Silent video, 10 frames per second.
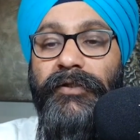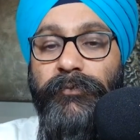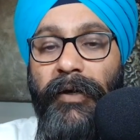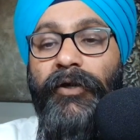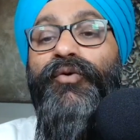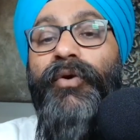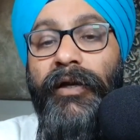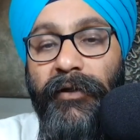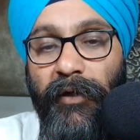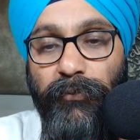It's about
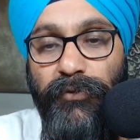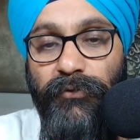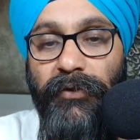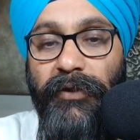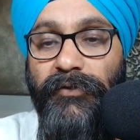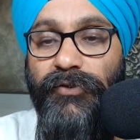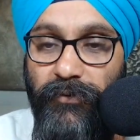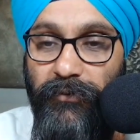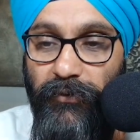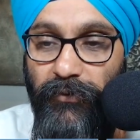creating opportunity. And so
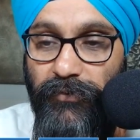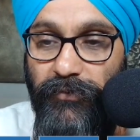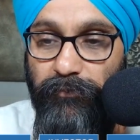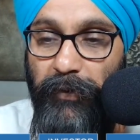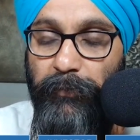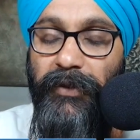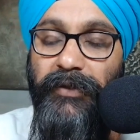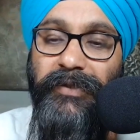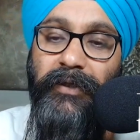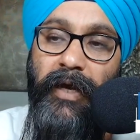there's people that
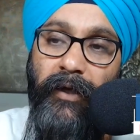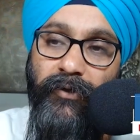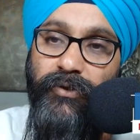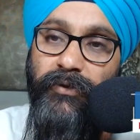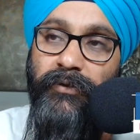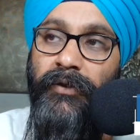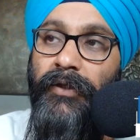take action